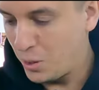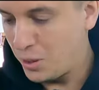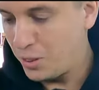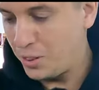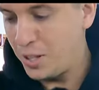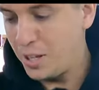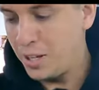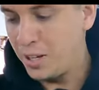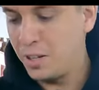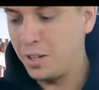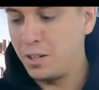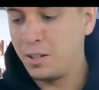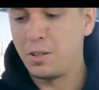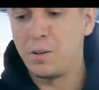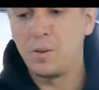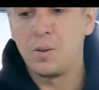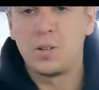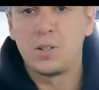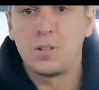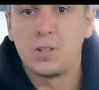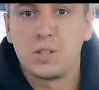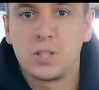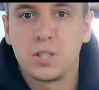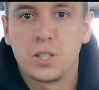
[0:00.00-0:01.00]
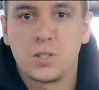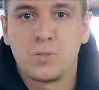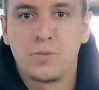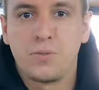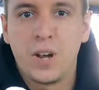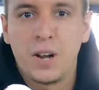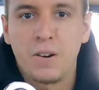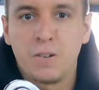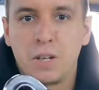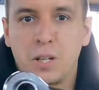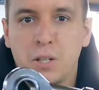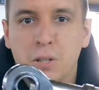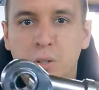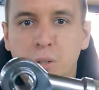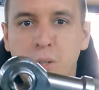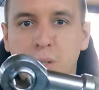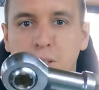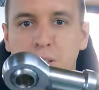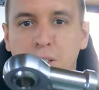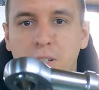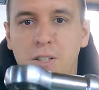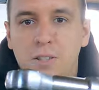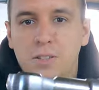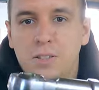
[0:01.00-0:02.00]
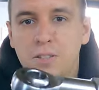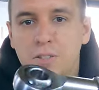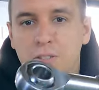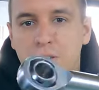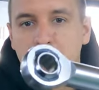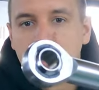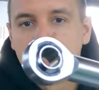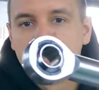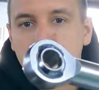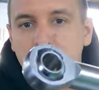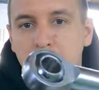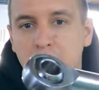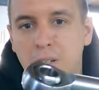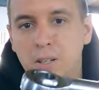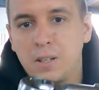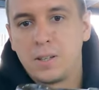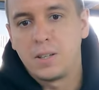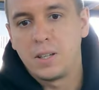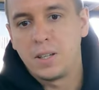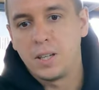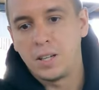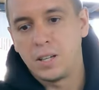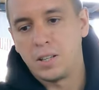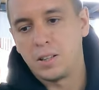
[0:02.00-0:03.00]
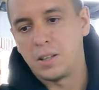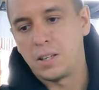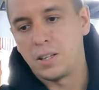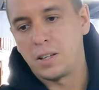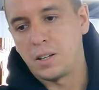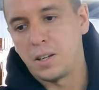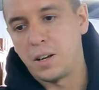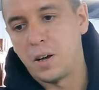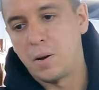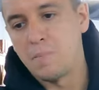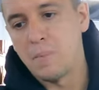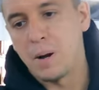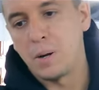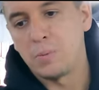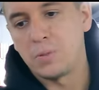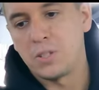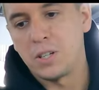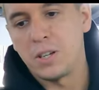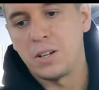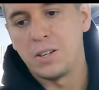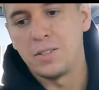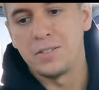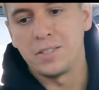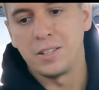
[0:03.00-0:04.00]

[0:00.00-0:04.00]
With the spherical design, they can now mount it